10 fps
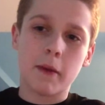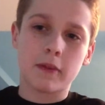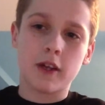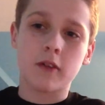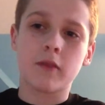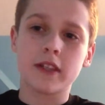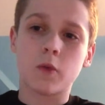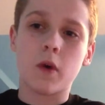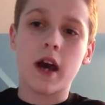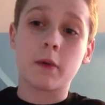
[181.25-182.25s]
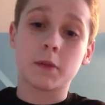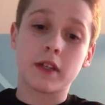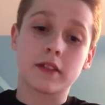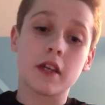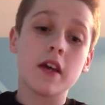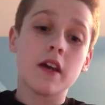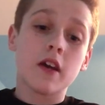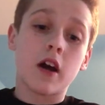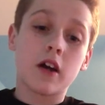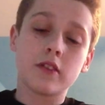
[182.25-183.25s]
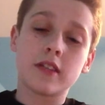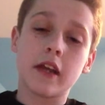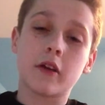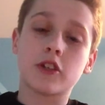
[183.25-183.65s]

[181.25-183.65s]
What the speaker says: people know the reason why was because Undertaker